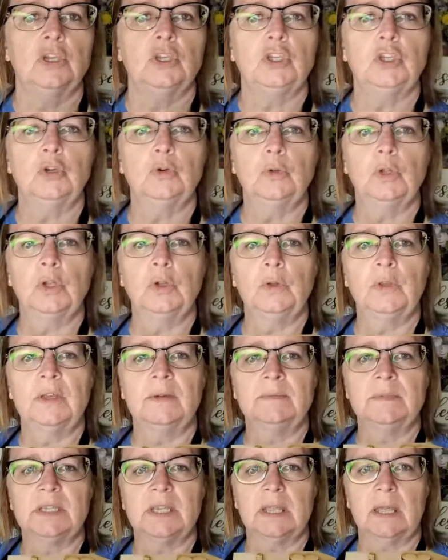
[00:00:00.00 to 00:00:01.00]
you glue
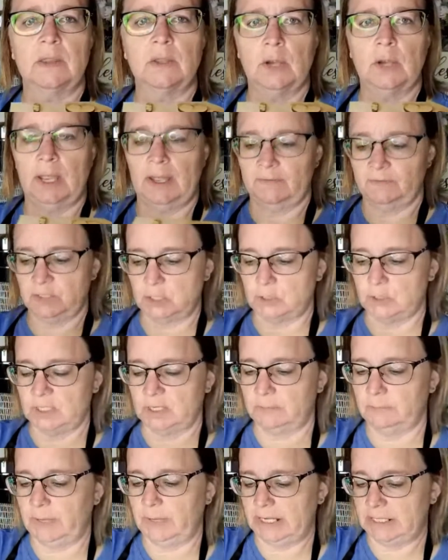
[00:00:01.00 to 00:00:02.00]
them together after you're
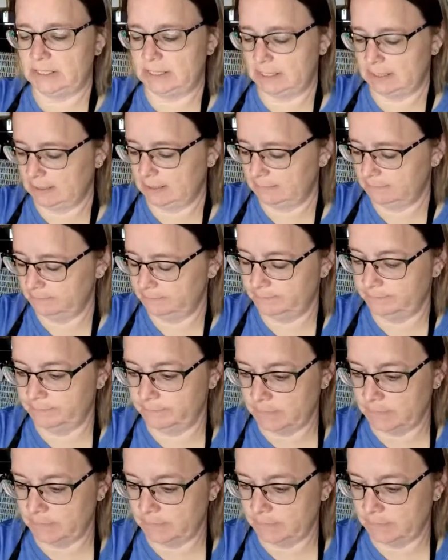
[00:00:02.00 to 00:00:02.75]
done painting them.